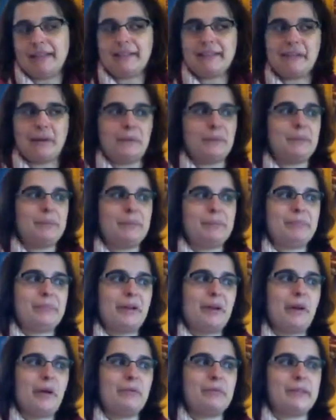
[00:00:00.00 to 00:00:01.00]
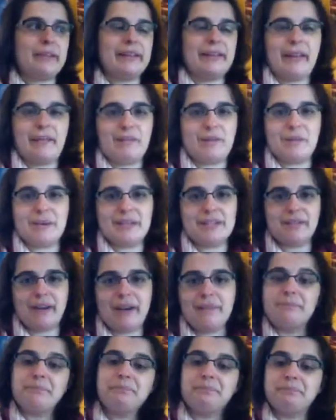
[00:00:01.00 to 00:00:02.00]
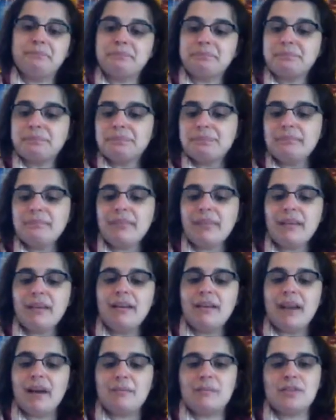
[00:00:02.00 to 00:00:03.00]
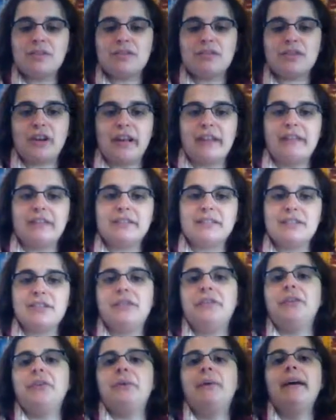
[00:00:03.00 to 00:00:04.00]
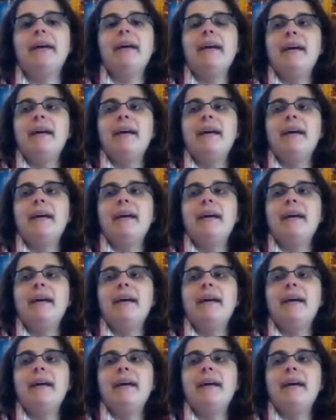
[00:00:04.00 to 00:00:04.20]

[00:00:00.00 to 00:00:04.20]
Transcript: So, hopefully everyone's right. And I'm just trying to